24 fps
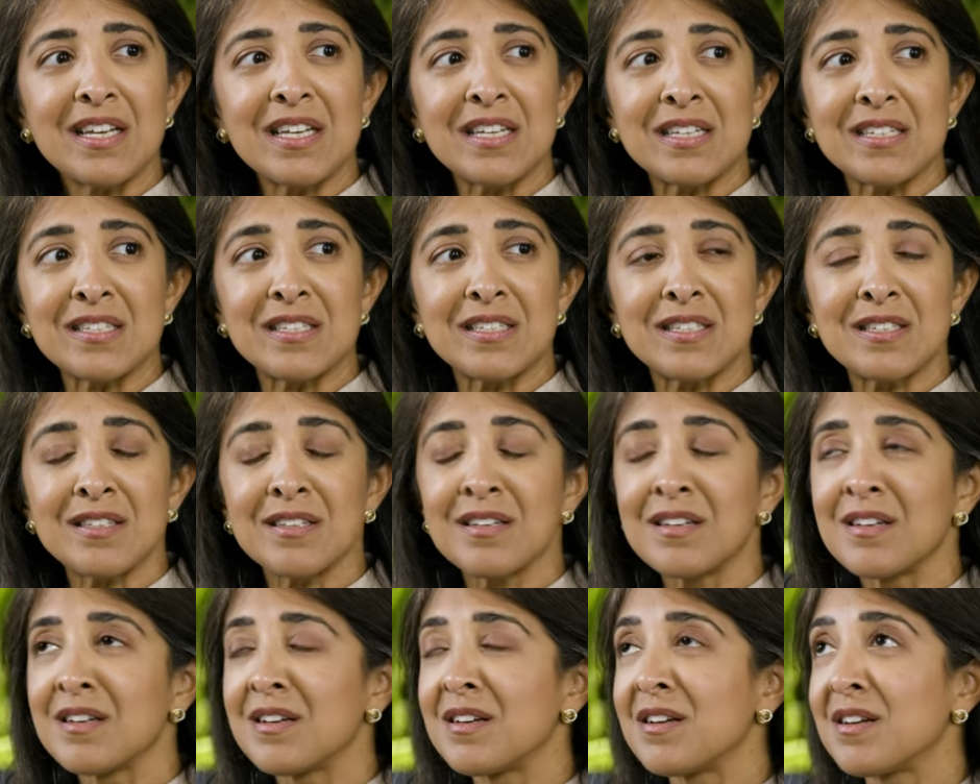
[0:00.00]
is
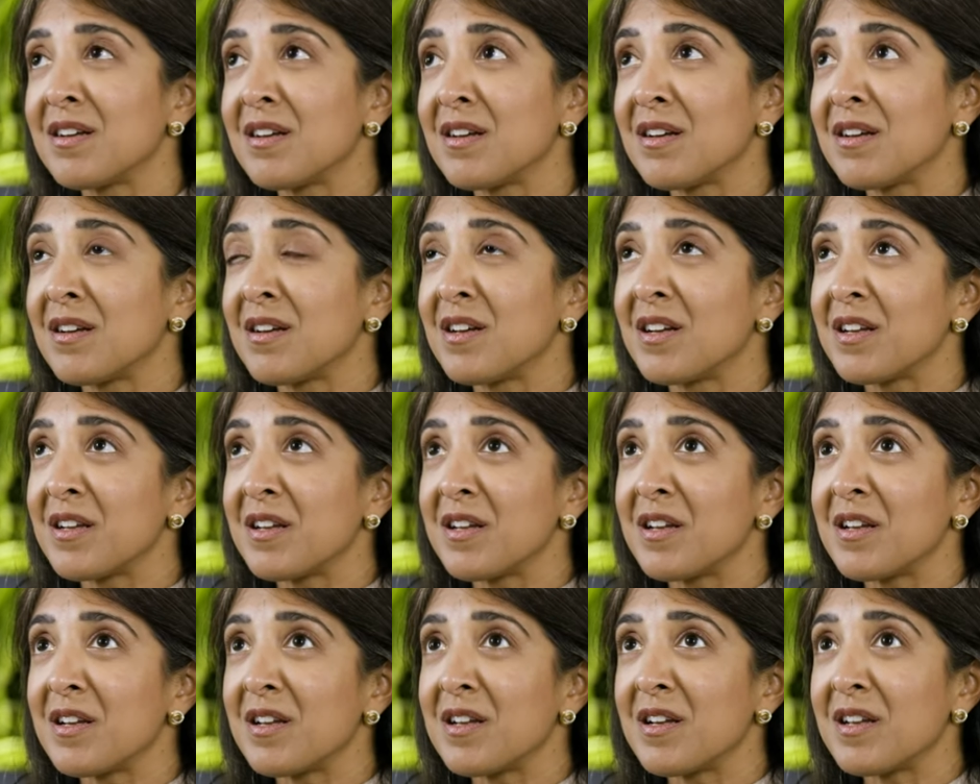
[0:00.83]

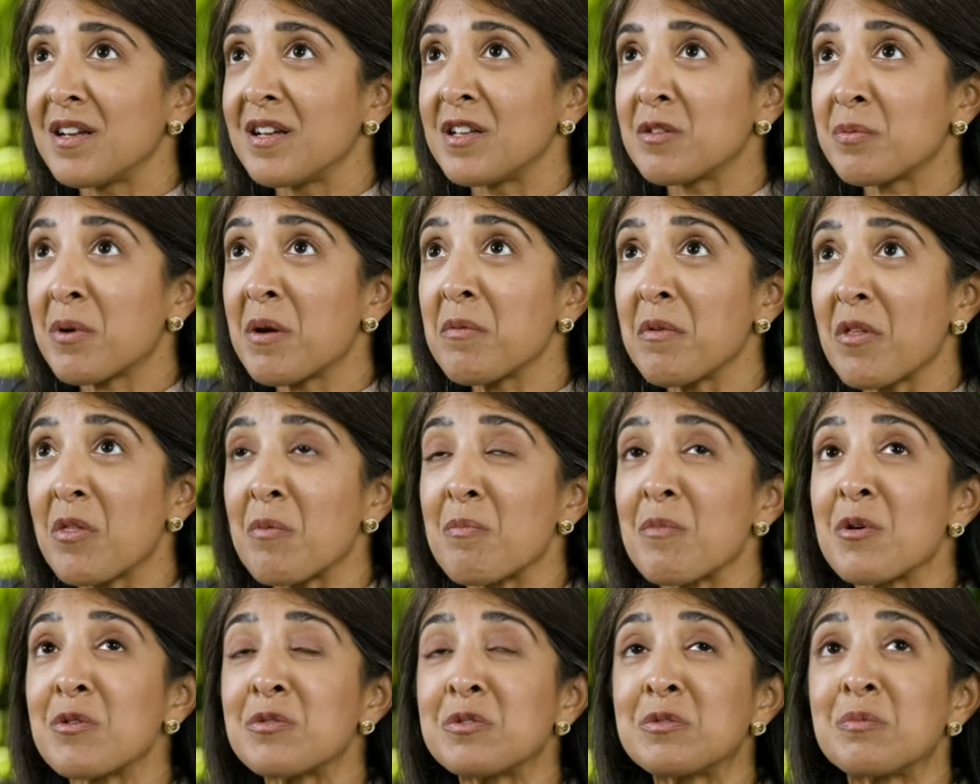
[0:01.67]
it's probably
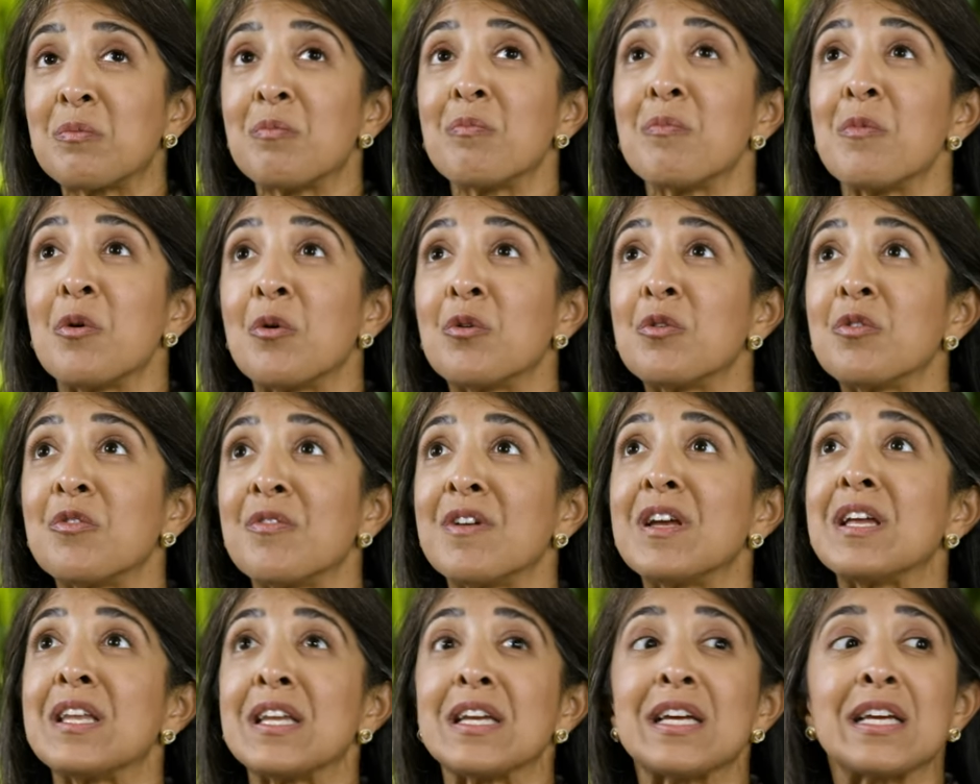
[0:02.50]
the most
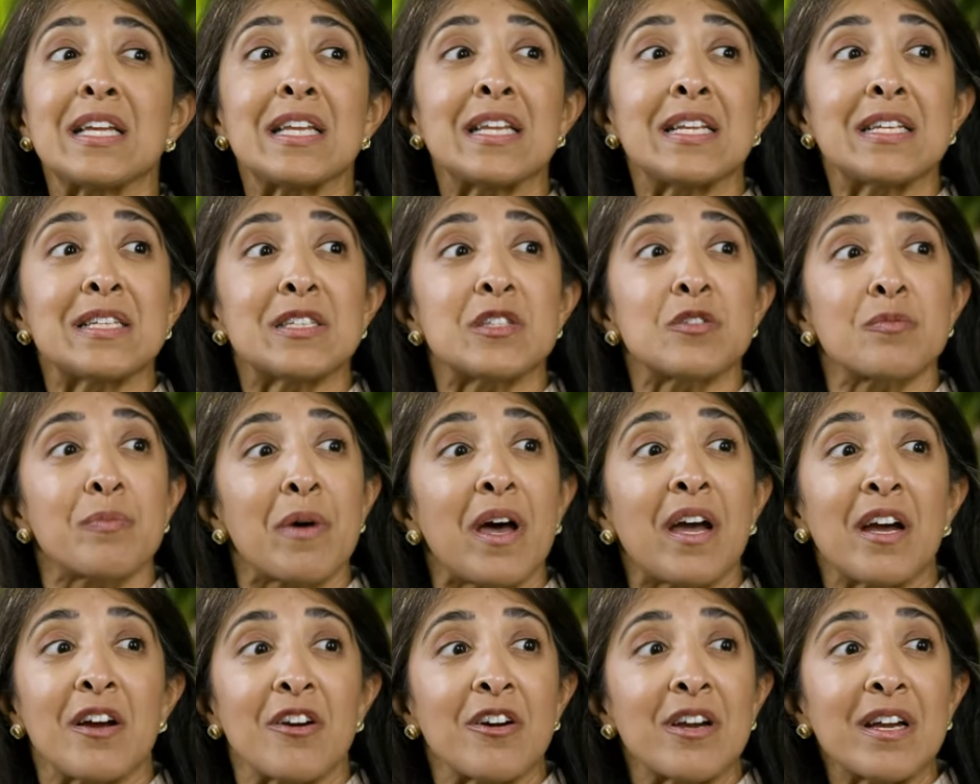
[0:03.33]
motivating and
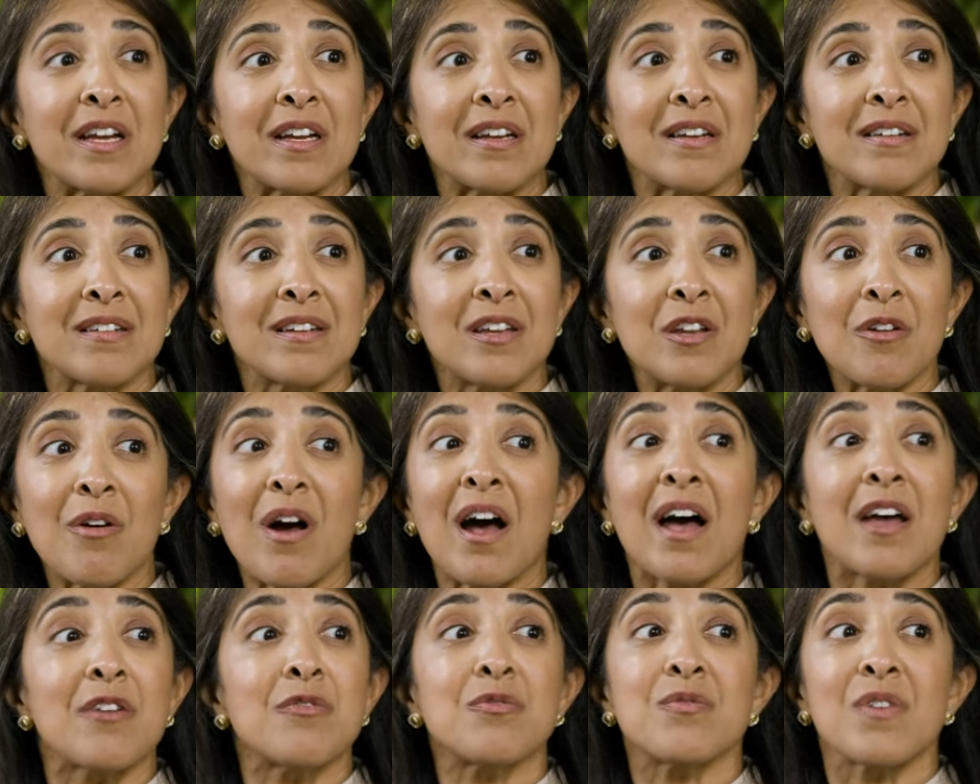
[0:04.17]
inspiring you know
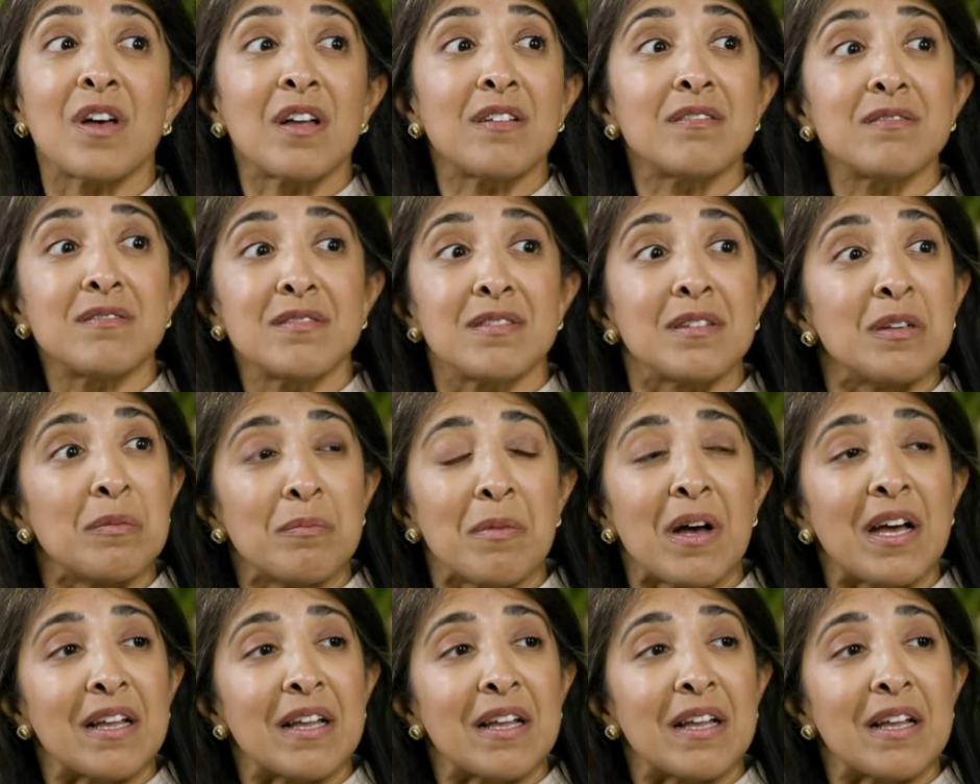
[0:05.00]
i felt in